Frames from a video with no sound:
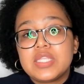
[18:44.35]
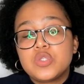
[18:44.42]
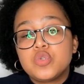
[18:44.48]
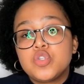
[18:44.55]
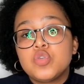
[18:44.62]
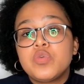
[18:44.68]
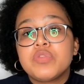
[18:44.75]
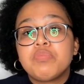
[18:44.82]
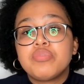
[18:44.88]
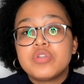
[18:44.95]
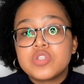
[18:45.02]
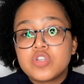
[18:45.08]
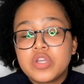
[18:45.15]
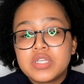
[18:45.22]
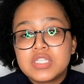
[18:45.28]
has to do with
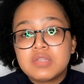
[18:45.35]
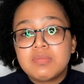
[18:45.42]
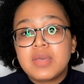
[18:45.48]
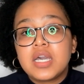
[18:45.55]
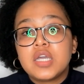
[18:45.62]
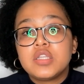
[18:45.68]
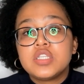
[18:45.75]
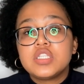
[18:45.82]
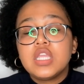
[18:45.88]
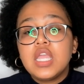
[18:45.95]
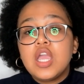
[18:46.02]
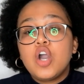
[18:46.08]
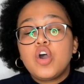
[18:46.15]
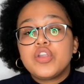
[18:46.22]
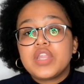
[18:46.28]
print on demand,
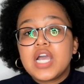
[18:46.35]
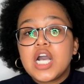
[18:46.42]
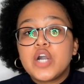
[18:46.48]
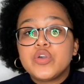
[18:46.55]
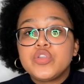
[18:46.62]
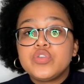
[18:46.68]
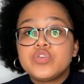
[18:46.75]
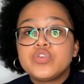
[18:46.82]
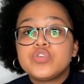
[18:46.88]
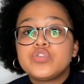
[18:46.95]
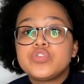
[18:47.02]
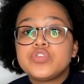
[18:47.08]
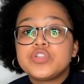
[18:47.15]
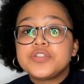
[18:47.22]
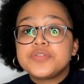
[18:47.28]
on how you
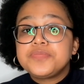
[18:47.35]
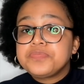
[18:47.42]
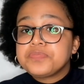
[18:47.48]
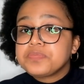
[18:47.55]
could